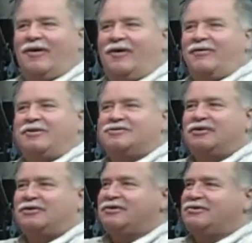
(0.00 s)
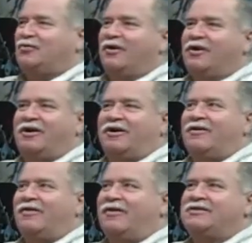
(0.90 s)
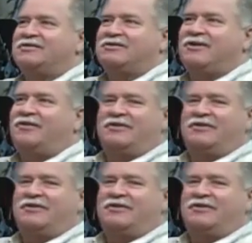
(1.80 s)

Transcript: All your circuits are working and all that stuff.